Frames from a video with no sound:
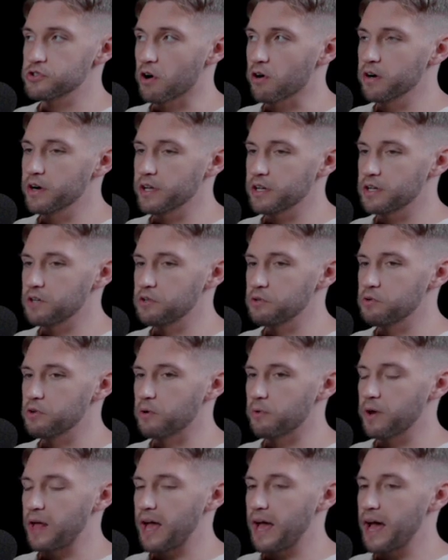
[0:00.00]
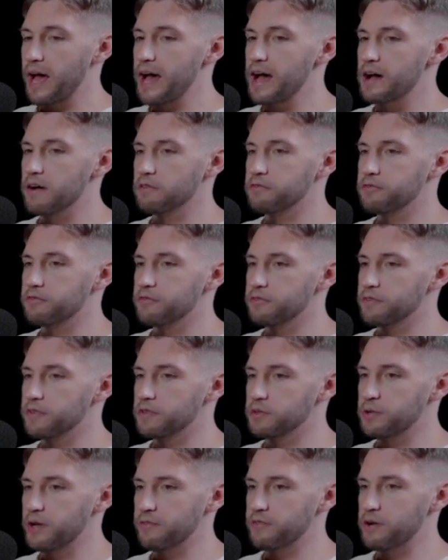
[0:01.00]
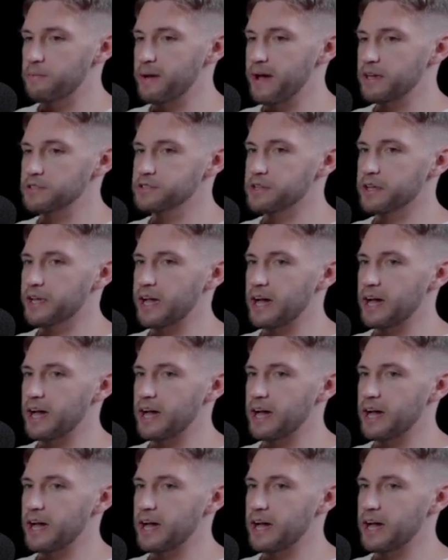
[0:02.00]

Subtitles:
starting and you haven't amassed any